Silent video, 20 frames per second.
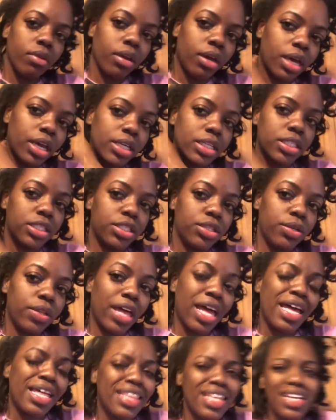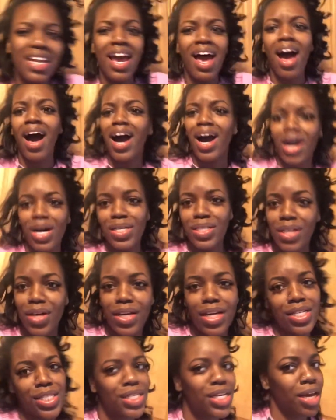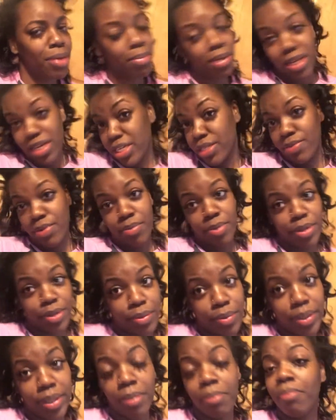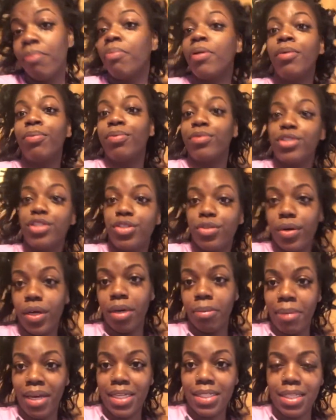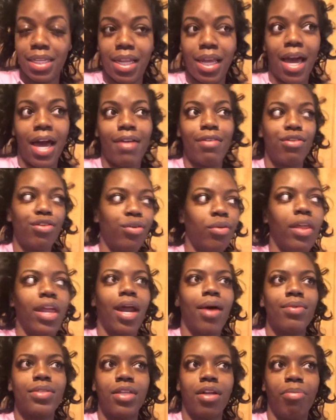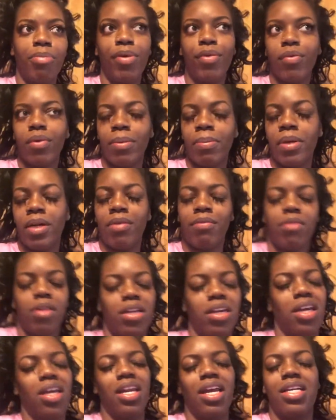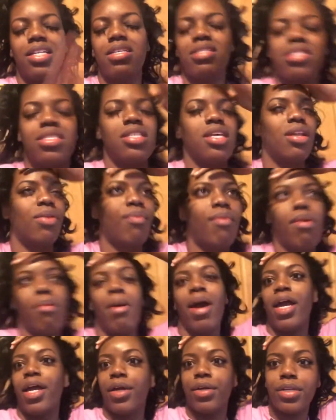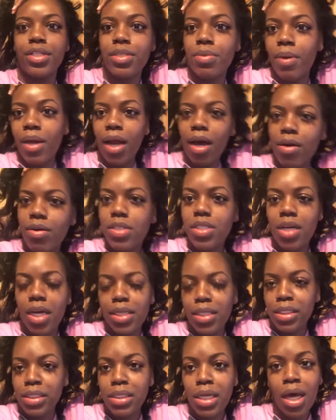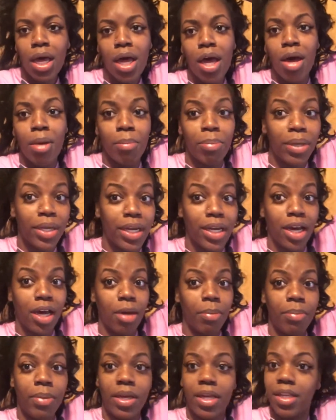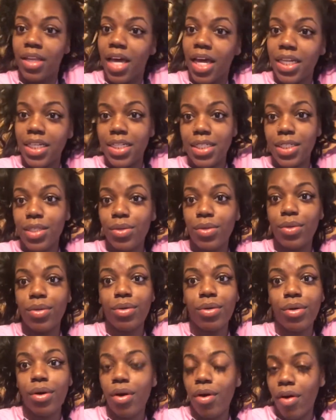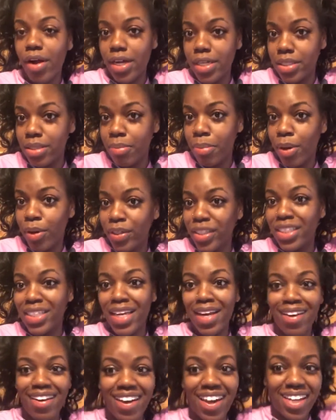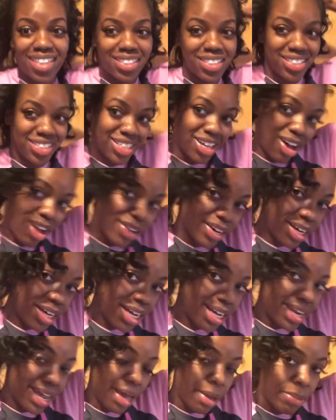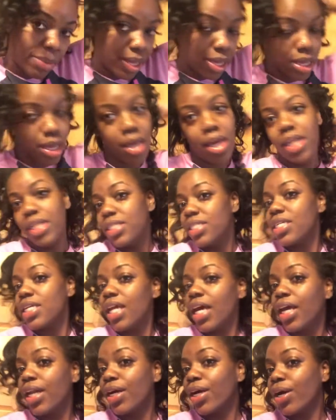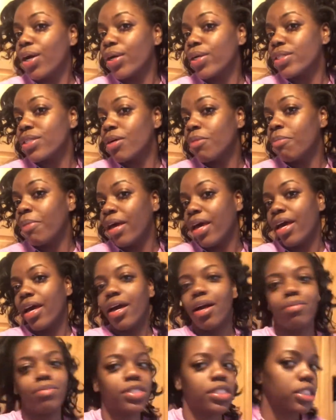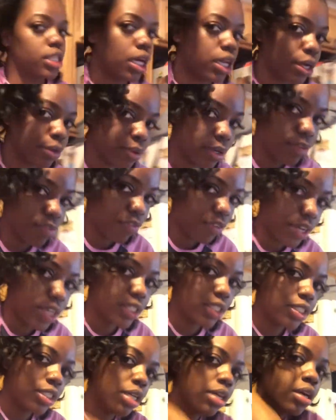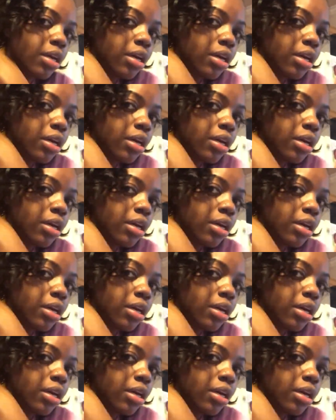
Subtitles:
and just do that. And then also yesterday, because we were 3 people short, basically I knew that I was gonna be ripping and running and I just didn't want my hair to sweat out. So I just put it up in like this little crazy ponytail and just called it a day. But today the curls are back. I'm just gonna refresh